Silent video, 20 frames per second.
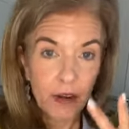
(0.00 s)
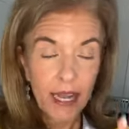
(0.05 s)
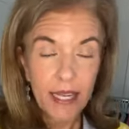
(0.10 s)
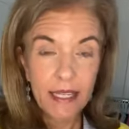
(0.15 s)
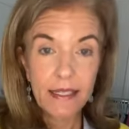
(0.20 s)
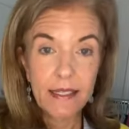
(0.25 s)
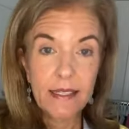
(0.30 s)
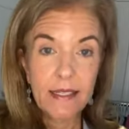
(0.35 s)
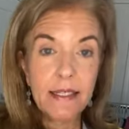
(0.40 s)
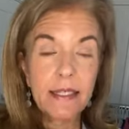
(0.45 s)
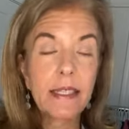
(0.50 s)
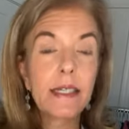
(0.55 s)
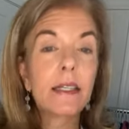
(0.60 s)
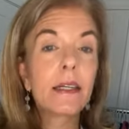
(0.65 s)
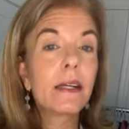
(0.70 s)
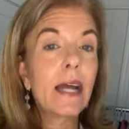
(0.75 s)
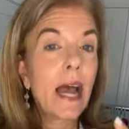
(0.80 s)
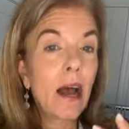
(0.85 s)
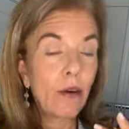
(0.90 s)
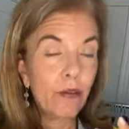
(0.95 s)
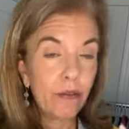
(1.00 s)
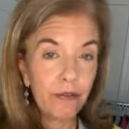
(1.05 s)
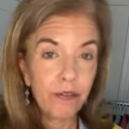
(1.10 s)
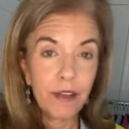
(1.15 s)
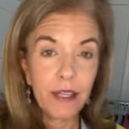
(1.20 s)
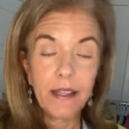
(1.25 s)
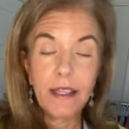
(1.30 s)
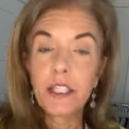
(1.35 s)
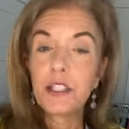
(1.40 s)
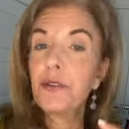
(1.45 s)
dress
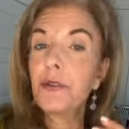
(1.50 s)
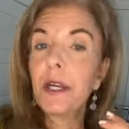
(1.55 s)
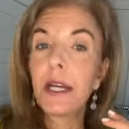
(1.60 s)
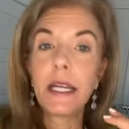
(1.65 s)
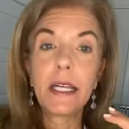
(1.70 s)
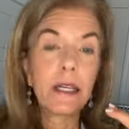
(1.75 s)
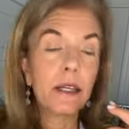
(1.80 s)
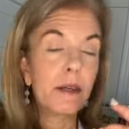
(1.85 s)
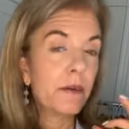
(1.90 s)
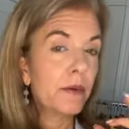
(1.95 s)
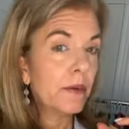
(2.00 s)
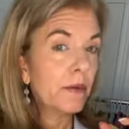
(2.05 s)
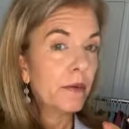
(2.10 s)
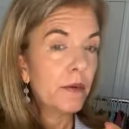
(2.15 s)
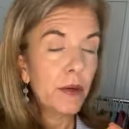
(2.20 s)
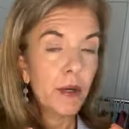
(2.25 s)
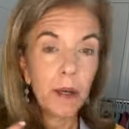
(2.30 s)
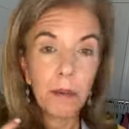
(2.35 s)
outfit that you can